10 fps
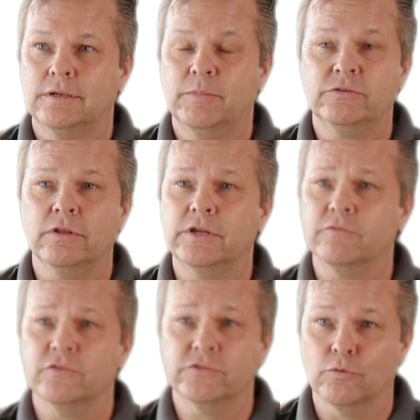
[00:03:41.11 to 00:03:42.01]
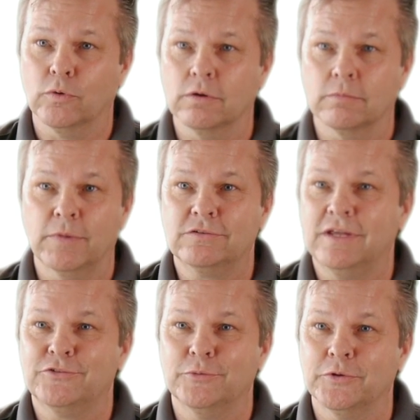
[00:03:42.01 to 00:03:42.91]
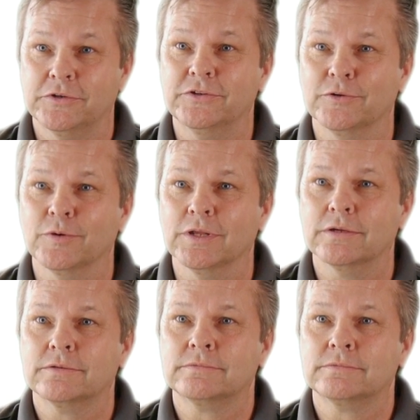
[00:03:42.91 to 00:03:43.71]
Makes all the difference in the world. Makes life so much easier, really.